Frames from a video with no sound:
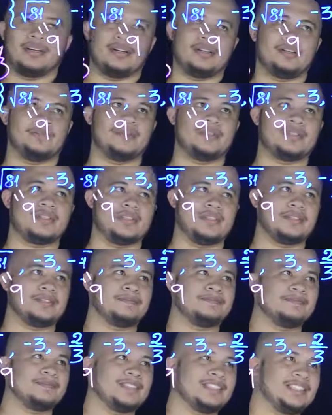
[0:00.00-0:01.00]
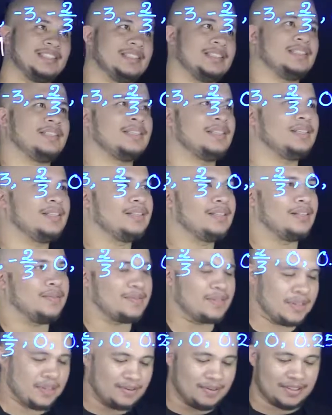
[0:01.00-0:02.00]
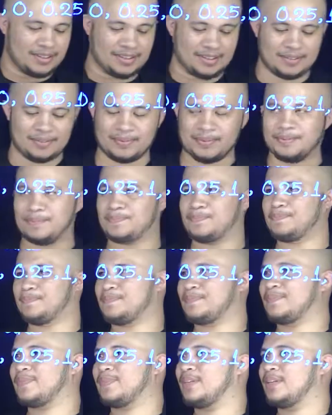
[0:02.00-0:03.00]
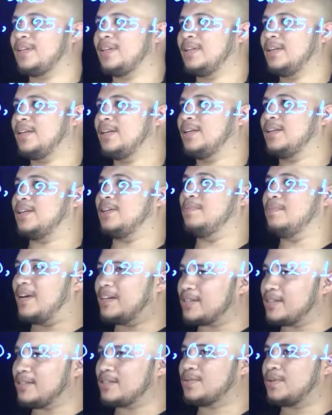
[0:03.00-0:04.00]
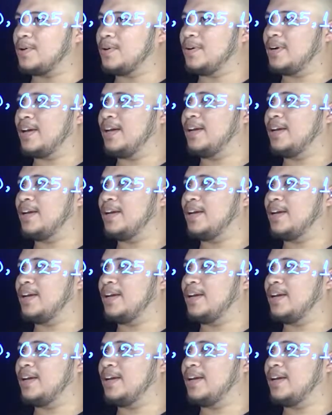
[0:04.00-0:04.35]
another mistake. I'm sorry about that as well. You mentioned square root